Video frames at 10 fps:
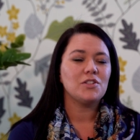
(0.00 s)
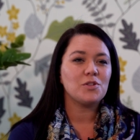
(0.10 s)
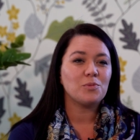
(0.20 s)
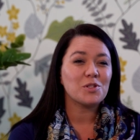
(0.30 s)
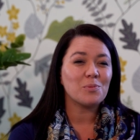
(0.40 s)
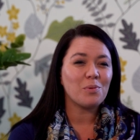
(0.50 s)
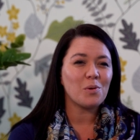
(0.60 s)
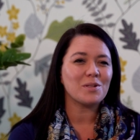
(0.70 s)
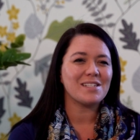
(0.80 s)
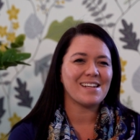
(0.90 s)
to
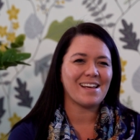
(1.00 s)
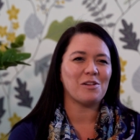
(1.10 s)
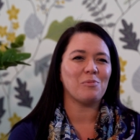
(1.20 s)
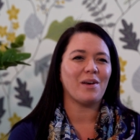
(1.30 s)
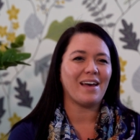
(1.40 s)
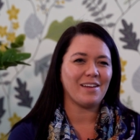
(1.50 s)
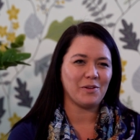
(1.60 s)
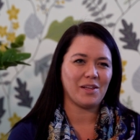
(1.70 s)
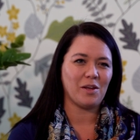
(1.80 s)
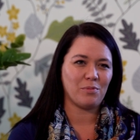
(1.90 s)
support and help our
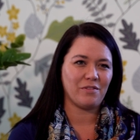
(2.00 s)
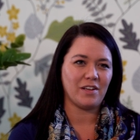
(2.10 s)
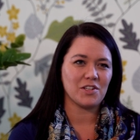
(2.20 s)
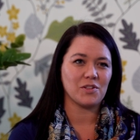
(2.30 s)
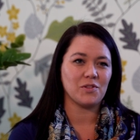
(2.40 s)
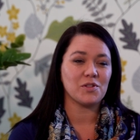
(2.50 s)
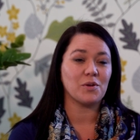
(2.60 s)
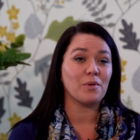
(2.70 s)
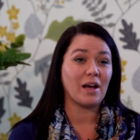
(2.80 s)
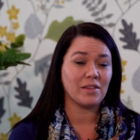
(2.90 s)
healthcare professionals
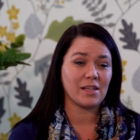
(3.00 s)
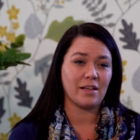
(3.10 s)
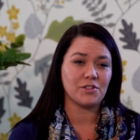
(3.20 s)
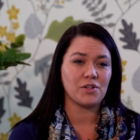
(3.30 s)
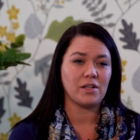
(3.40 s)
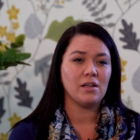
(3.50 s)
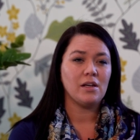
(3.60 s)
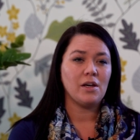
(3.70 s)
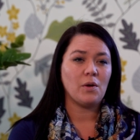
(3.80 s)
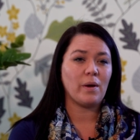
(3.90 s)
around the country,
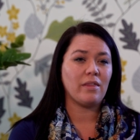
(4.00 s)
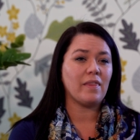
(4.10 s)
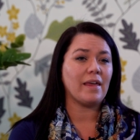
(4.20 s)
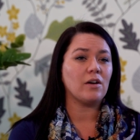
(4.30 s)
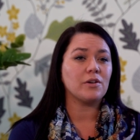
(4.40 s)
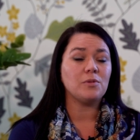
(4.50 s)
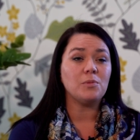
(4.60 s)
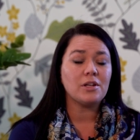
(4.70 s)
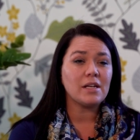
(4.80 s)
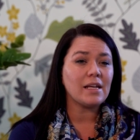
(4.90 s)
whether they are
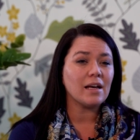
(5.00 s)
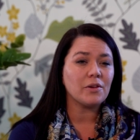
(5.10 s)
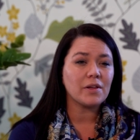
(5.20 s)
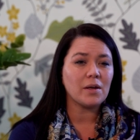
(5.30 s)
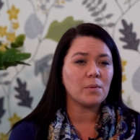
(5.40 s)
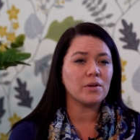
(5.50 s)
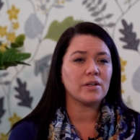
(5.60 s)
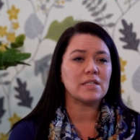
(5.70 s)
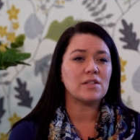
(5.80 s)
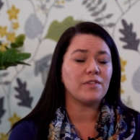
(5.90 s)
community healthcare
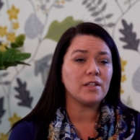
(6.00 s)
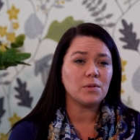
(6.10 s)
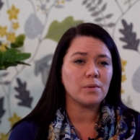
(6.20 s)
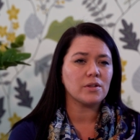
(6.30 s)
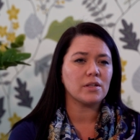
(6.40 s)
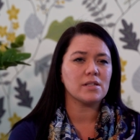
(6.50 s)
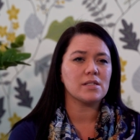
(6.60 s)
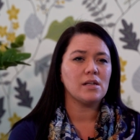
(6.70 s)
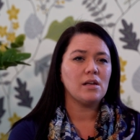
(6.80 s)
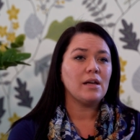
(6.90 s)
workers, field
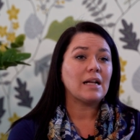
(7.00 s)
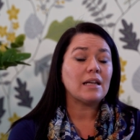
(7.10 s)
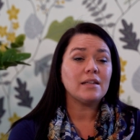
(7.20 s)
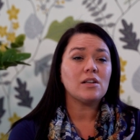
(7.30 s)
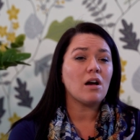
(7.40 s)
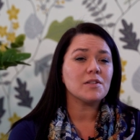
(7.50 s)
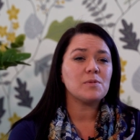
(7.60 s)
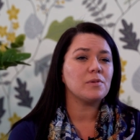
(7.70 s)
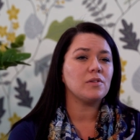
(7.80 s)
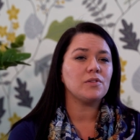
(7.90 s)
workers, clinic,
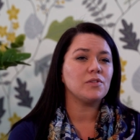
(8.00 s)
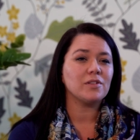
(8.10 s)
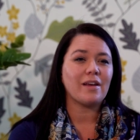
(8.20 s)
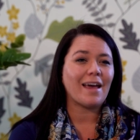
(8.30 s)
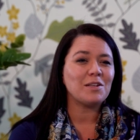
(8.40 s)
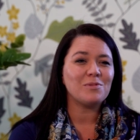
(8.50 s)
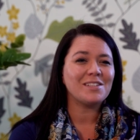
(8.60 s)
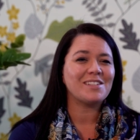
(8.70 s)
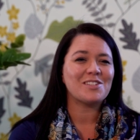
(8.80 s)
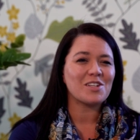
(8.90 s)
hospital,
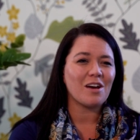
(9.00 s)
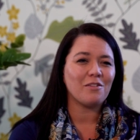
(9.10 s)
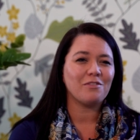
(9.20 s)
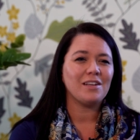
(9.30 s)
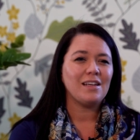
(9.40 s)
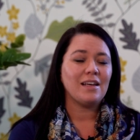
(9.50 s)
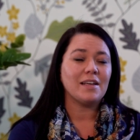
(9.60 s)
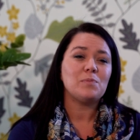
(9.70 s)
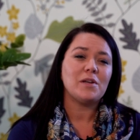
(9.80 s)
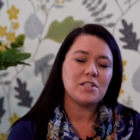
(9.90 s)
admin staff,
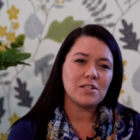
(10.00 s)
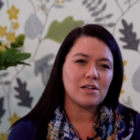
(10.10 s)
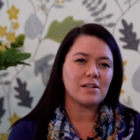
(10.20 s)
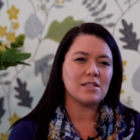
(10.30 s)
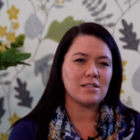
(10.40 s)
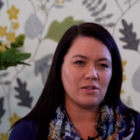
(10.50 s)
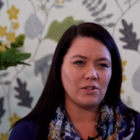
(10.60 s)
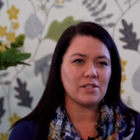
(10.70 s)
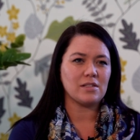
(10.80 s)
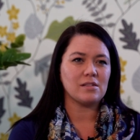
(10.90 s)
especially doctors and
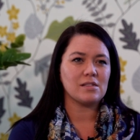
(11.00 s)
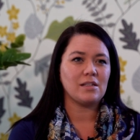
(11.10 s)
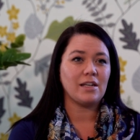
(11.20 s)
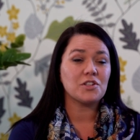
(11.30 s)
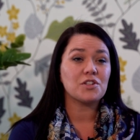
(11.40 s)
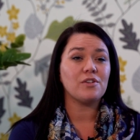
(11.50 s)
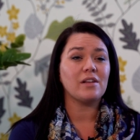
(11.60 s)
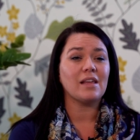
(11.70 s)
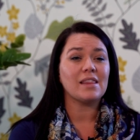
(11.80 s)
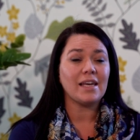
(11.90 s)
nurses,
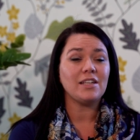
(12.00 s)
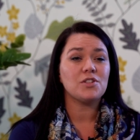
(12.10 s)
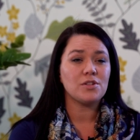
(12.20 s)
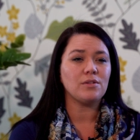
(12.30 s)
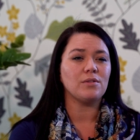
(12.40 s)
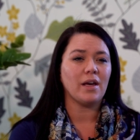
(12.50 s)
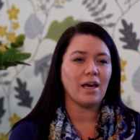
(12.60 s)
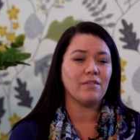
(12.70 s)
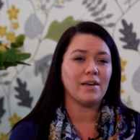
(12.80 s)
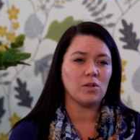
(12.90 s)
ensuring that they too
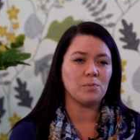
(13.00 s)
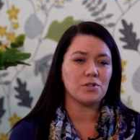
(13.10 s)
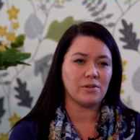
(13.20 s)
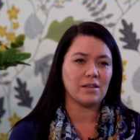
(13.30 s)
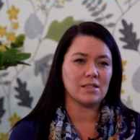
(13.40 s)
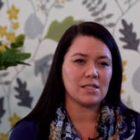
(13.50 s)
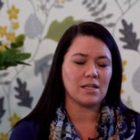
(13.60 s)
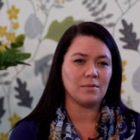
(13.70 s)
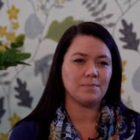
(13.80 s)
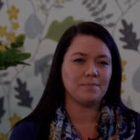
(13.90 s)
have help during this
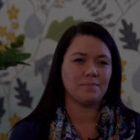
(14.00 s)
time.